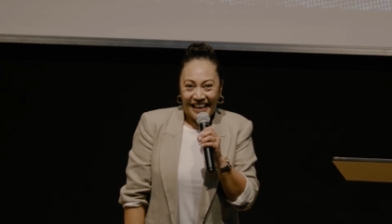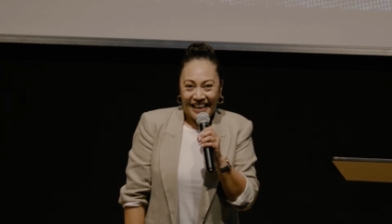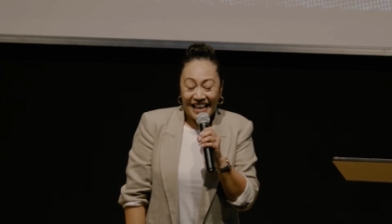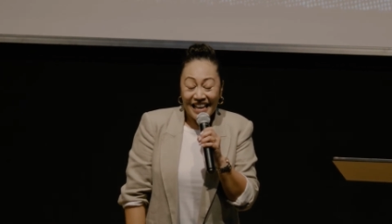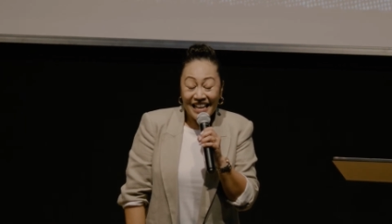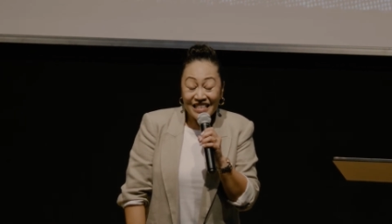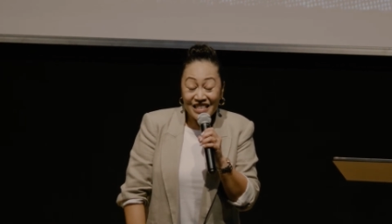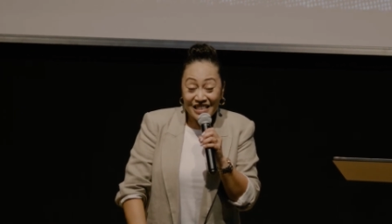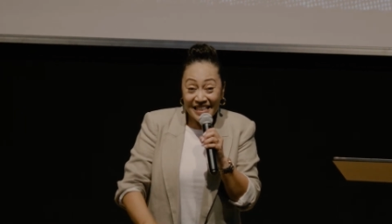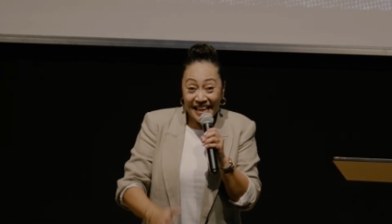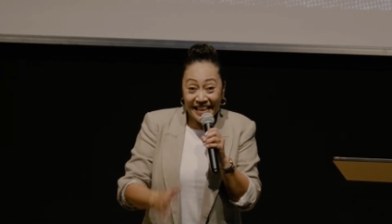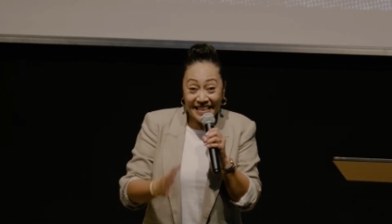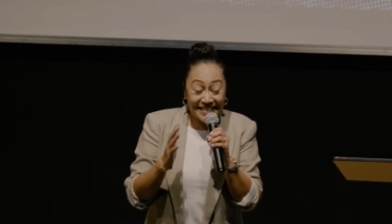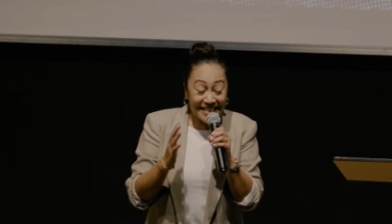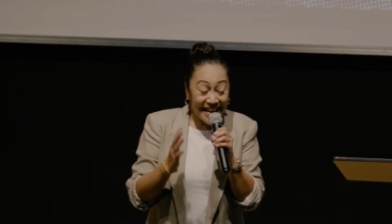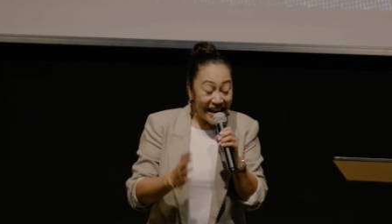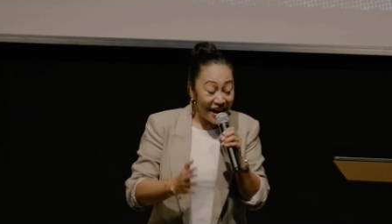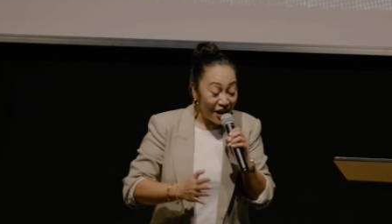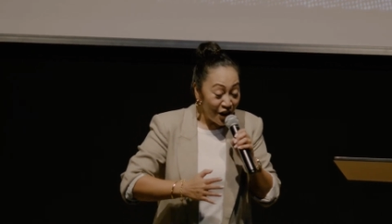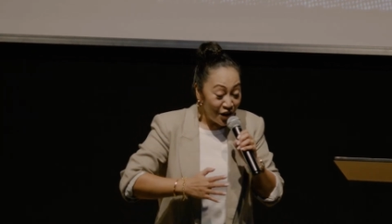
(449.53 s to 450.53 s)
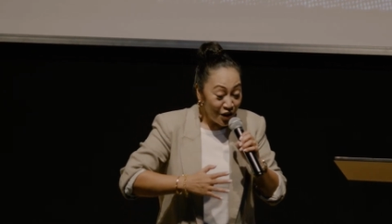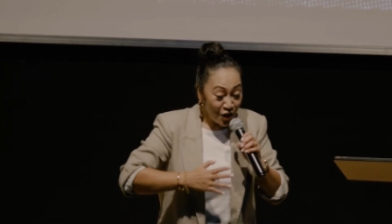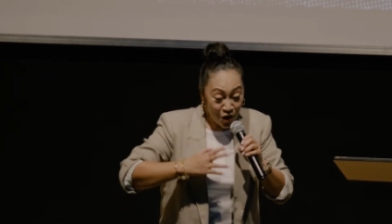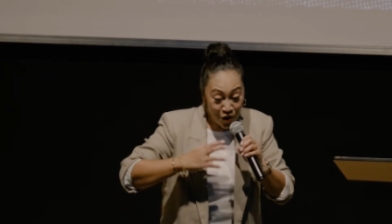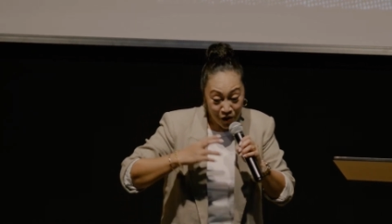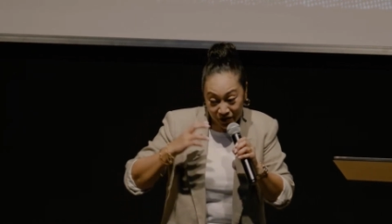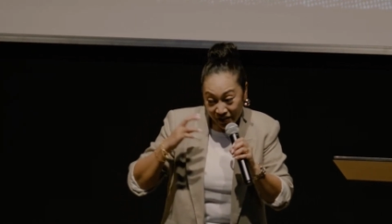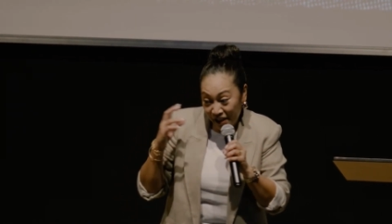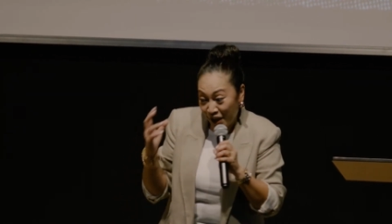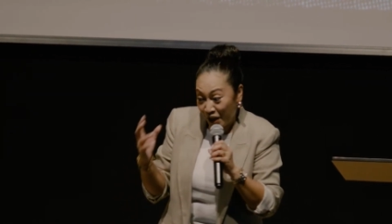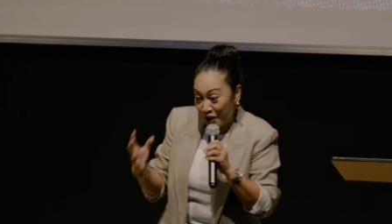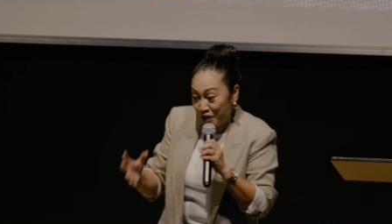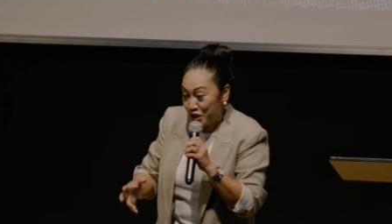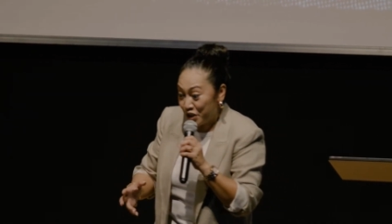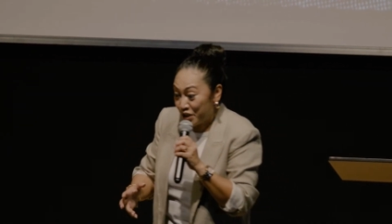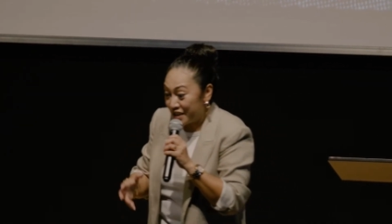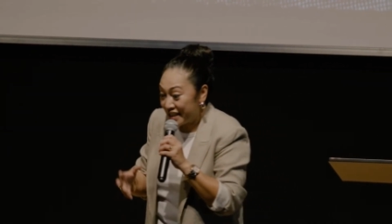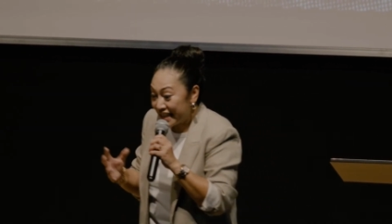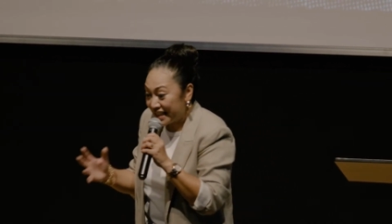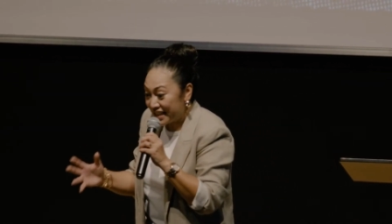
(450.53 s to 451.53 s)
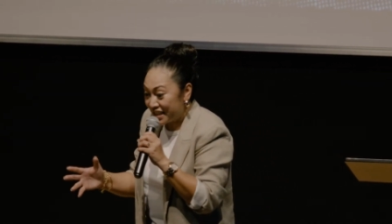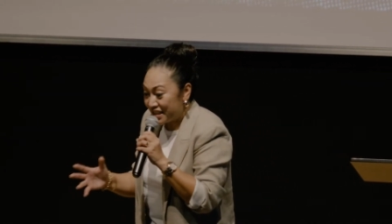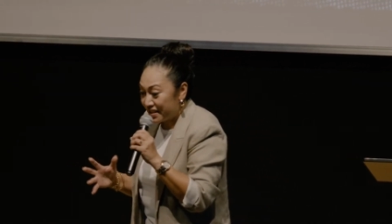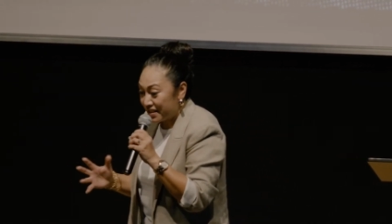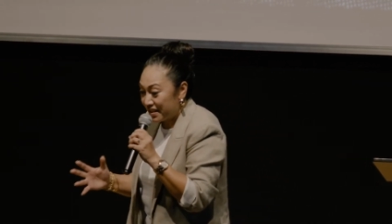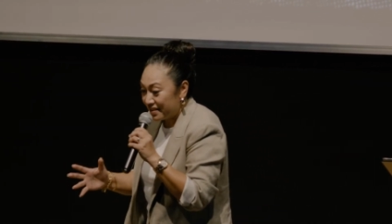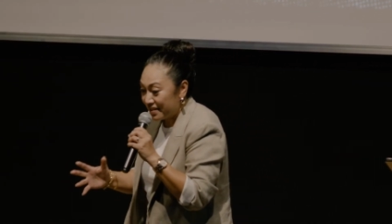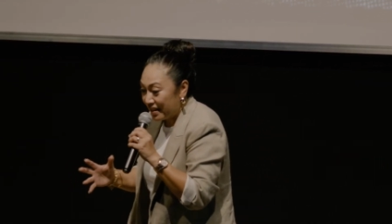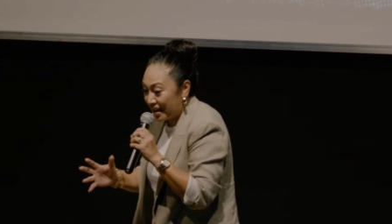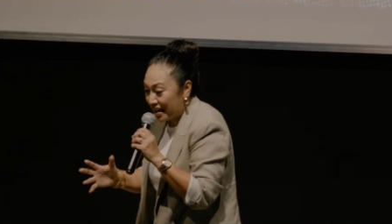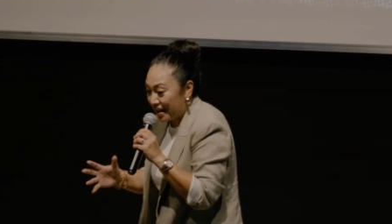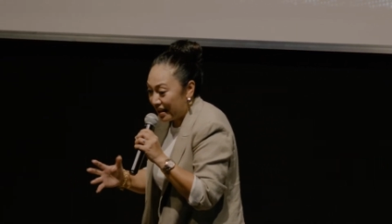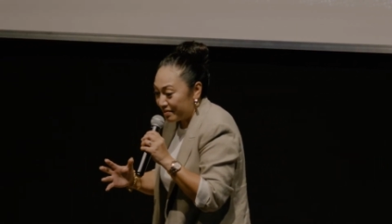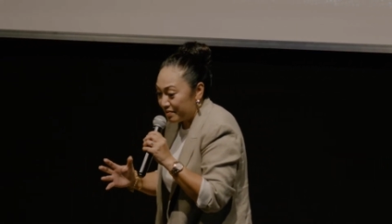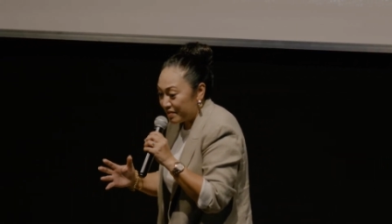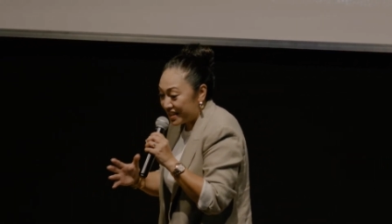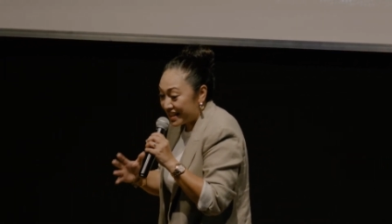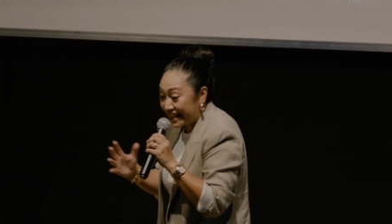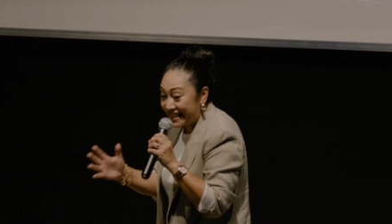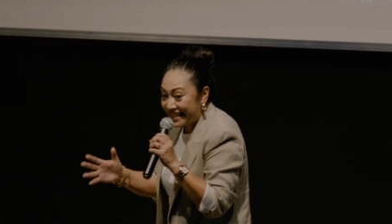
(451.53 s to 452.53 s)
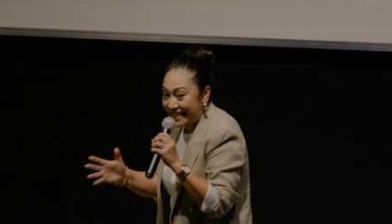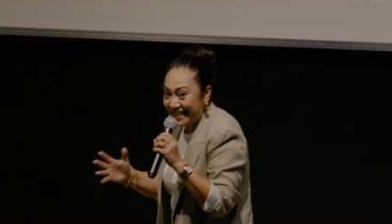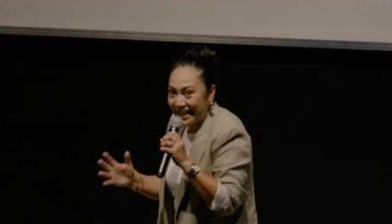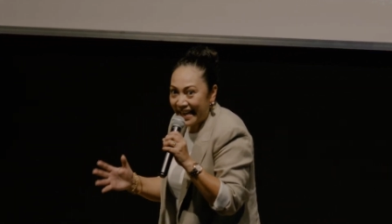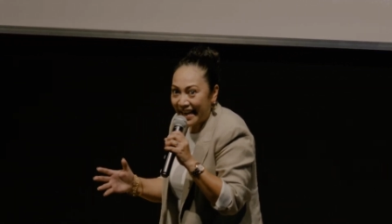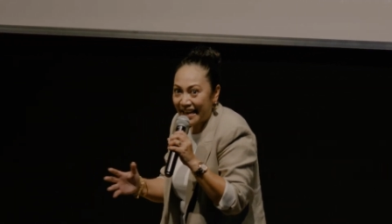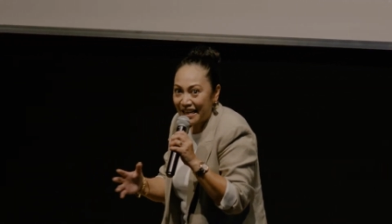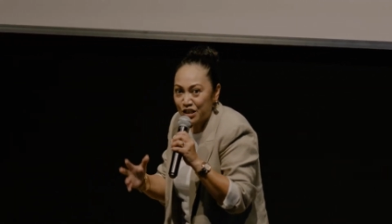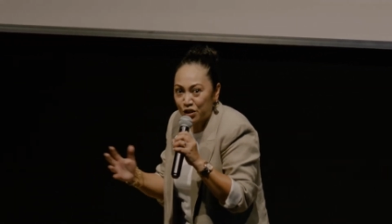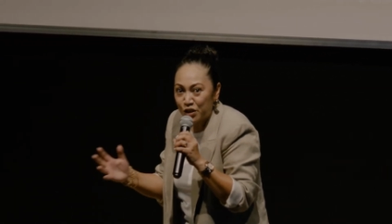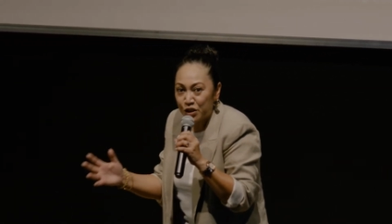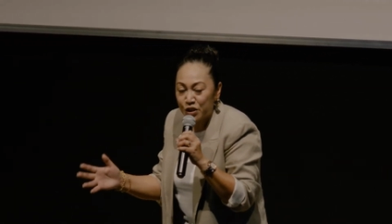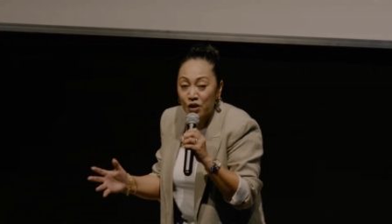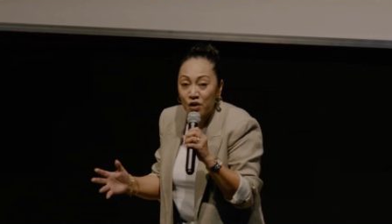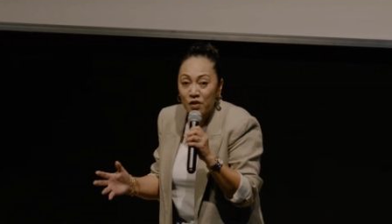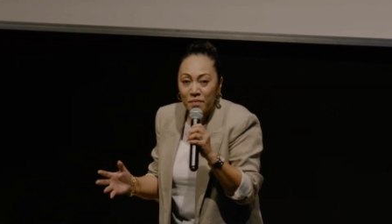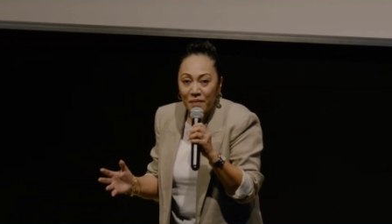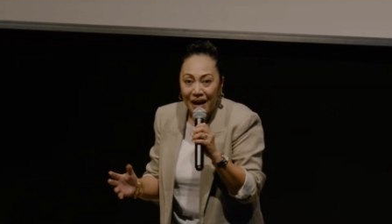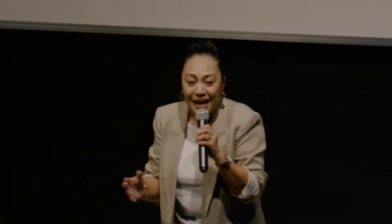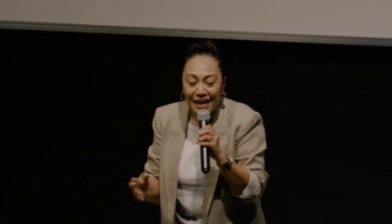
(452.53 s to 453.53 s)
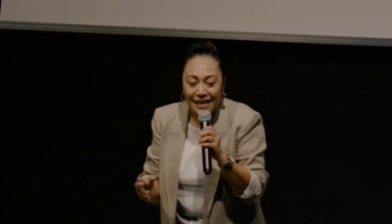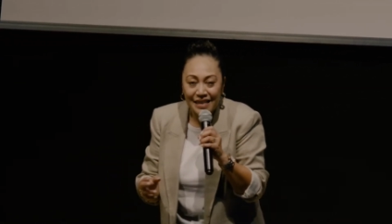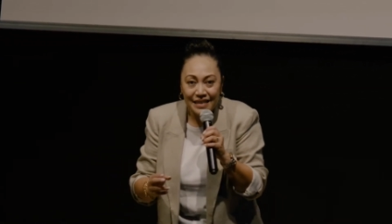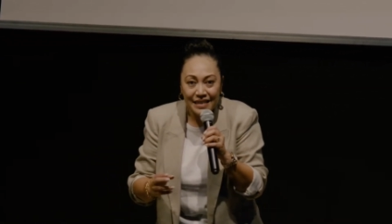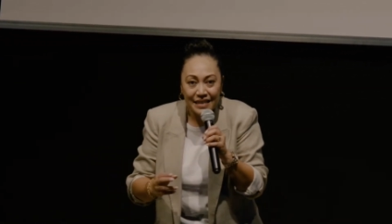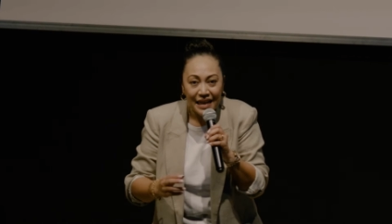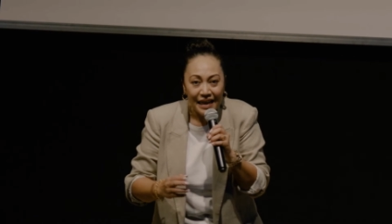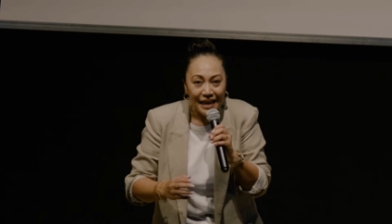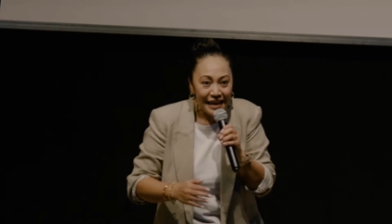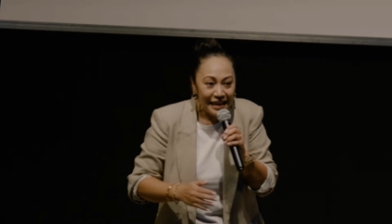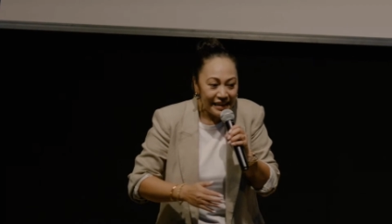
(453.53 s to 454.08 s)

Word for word: They say, you know, 60 days or 2 months,